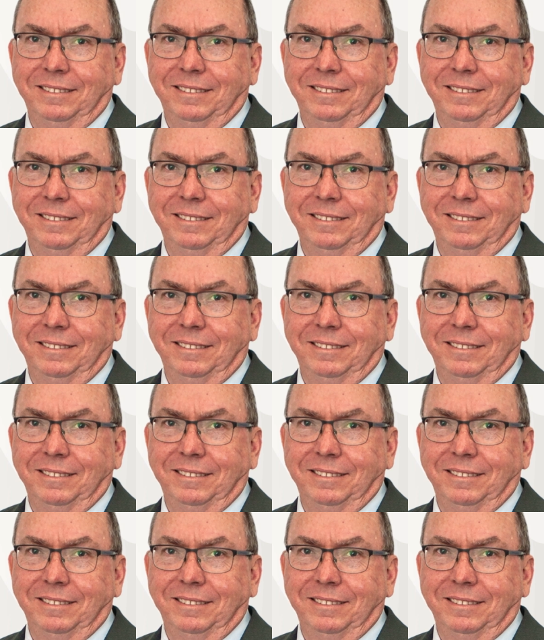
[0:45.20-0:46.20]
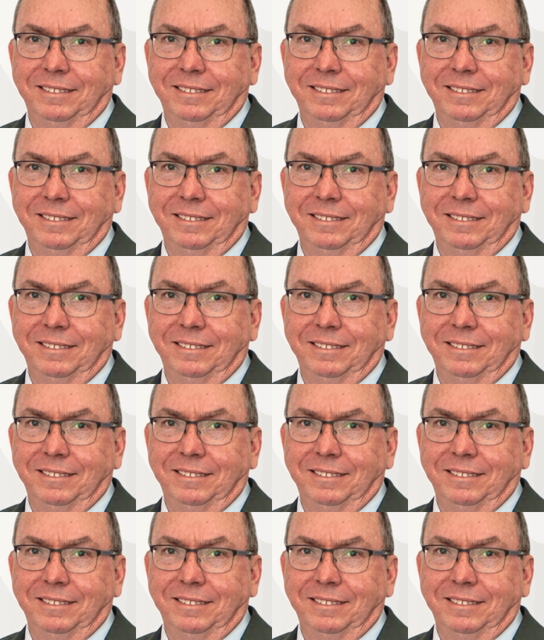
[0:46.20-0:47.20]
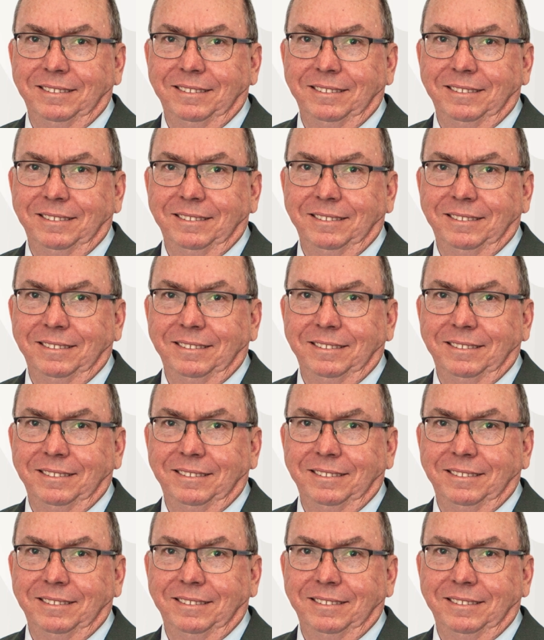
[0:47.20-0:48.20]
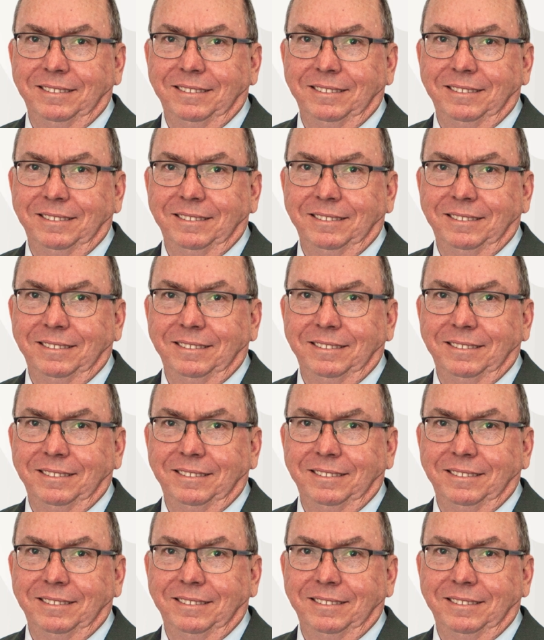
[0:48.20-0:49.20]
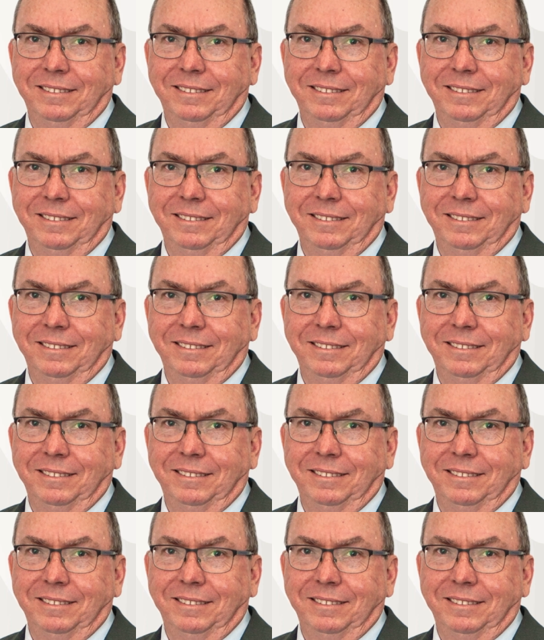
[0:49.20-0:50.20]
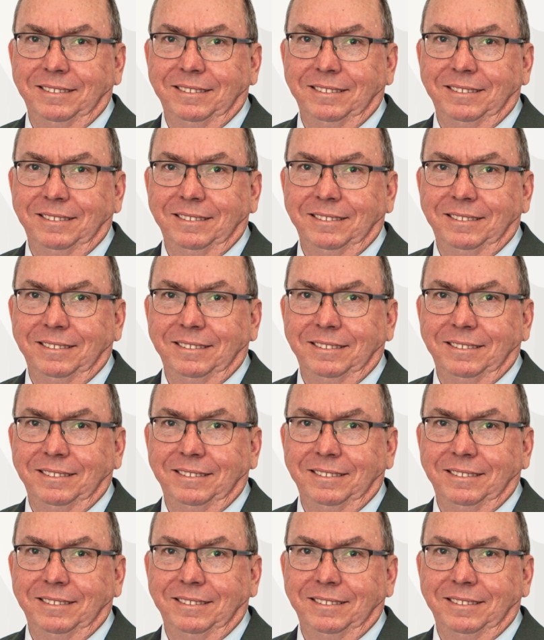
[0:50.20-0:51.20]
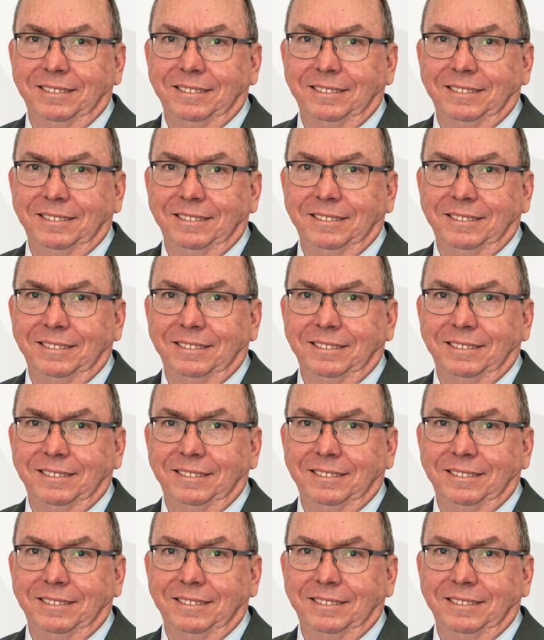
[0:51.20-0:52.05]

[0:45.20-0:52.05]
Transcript: (no lip movement)